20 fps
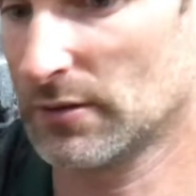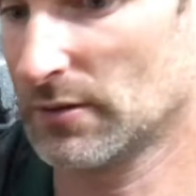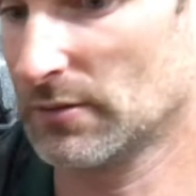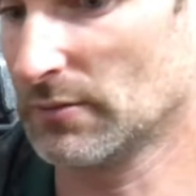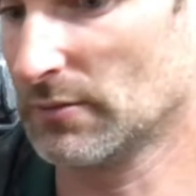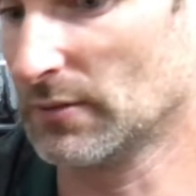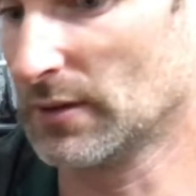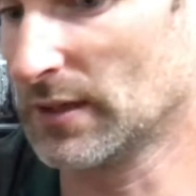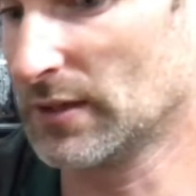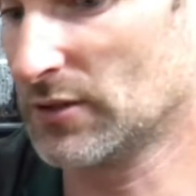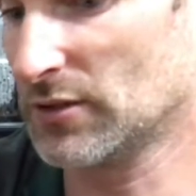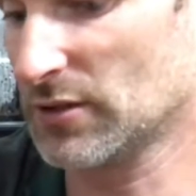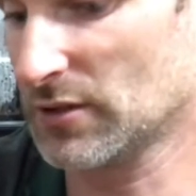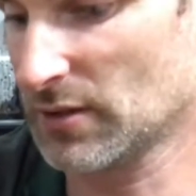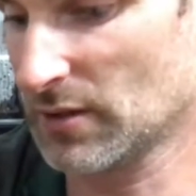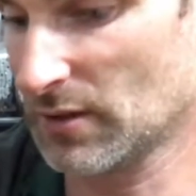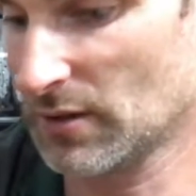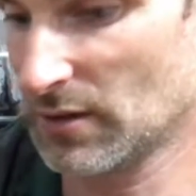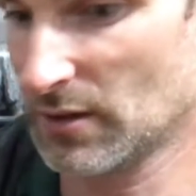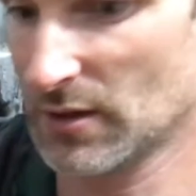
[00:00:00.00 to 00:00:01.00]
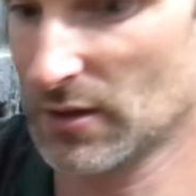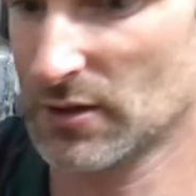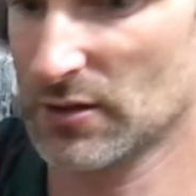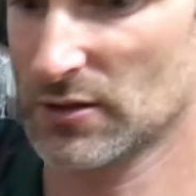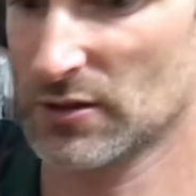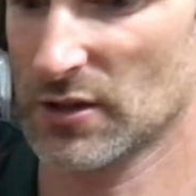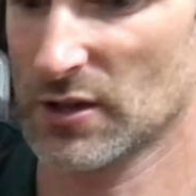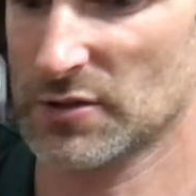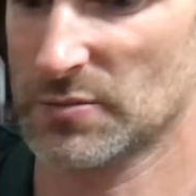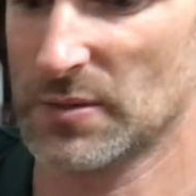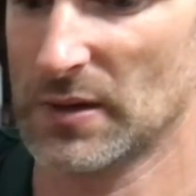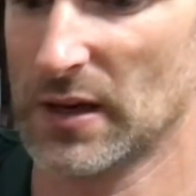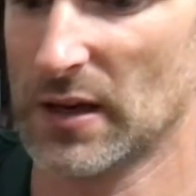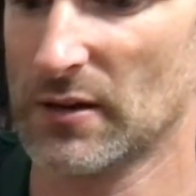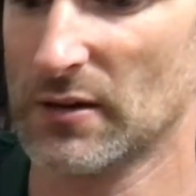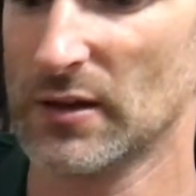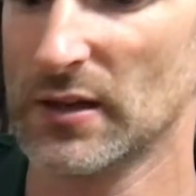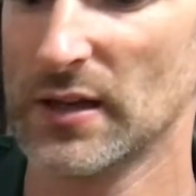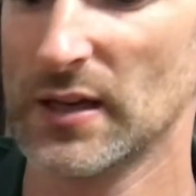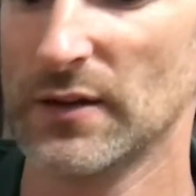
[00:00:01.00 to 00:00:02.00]
which just below the
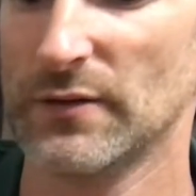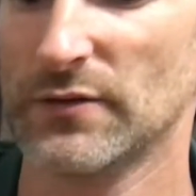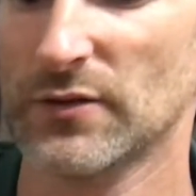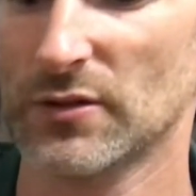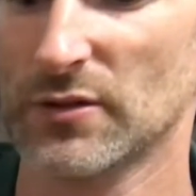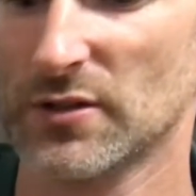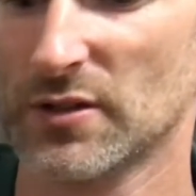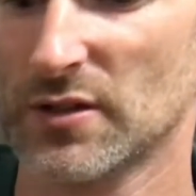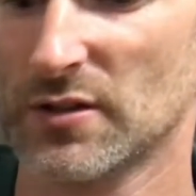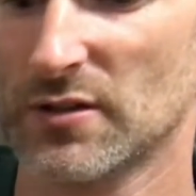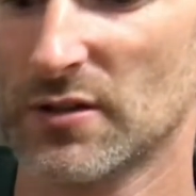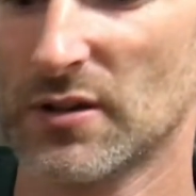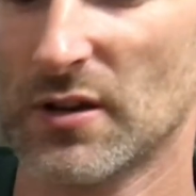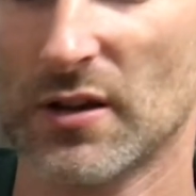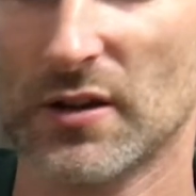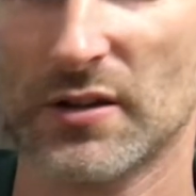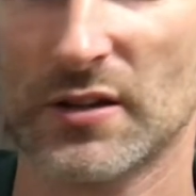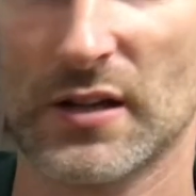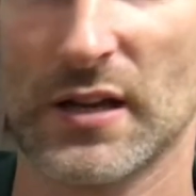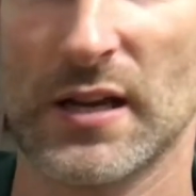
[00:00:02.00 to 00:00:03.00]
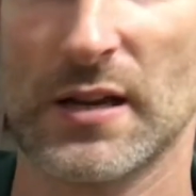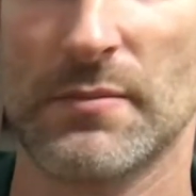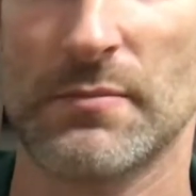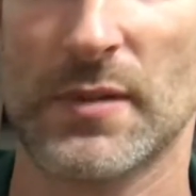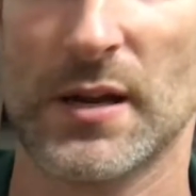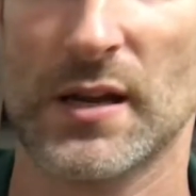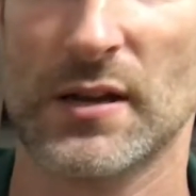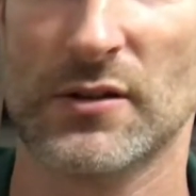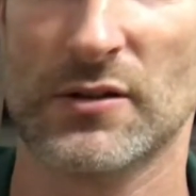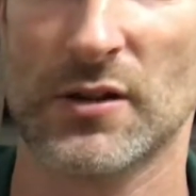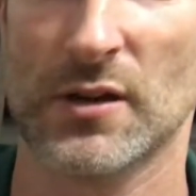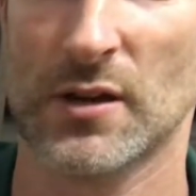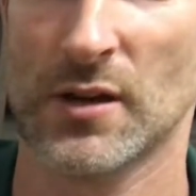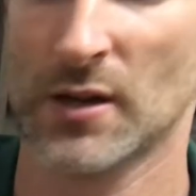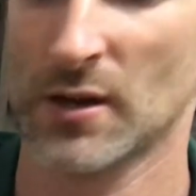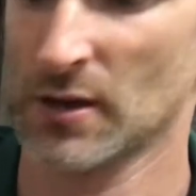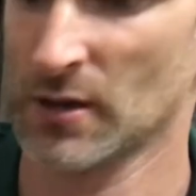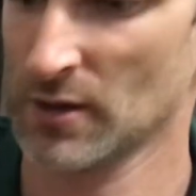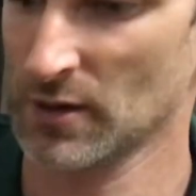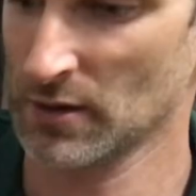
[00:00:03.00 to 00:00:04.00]
leaf joints is a nice clean bit.
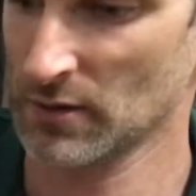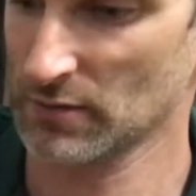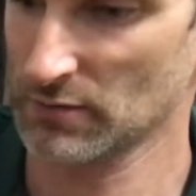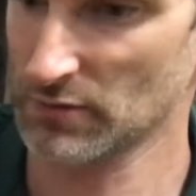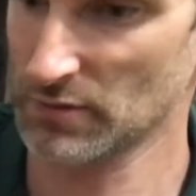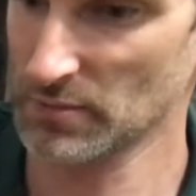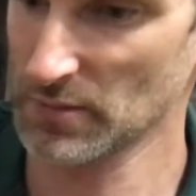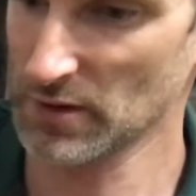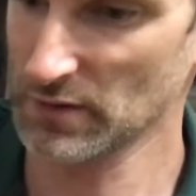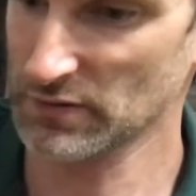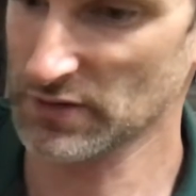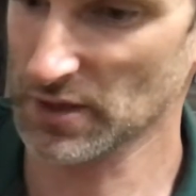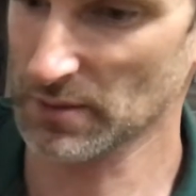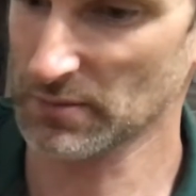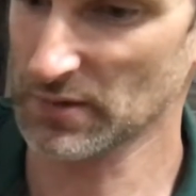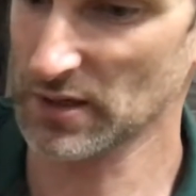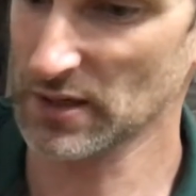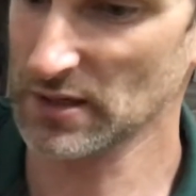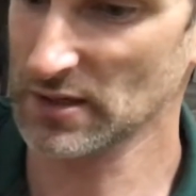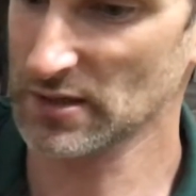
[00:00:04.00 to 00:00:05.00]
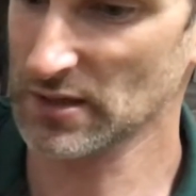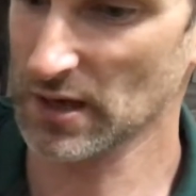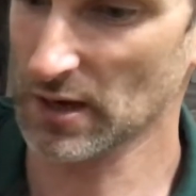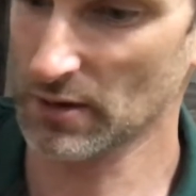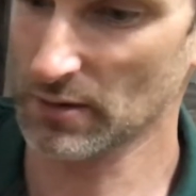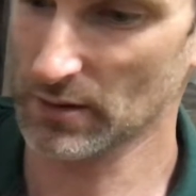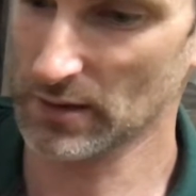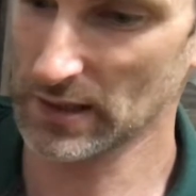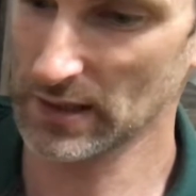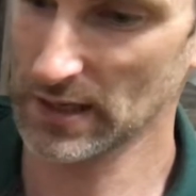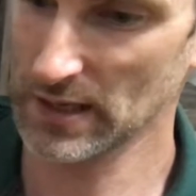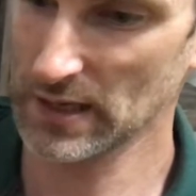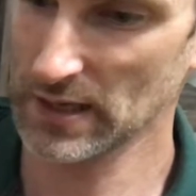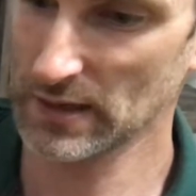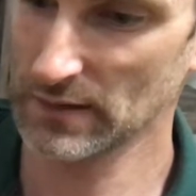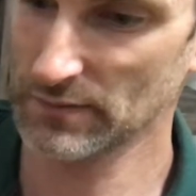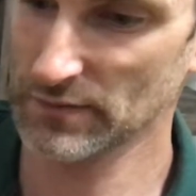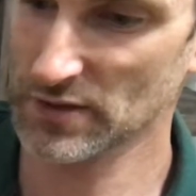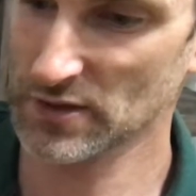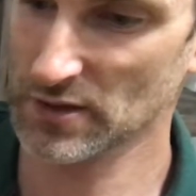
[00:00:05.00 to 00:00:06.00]
Remove some of these lower
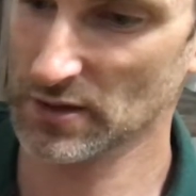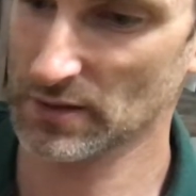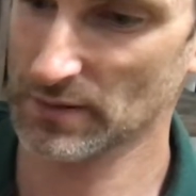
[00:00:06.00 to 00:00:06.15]
leaves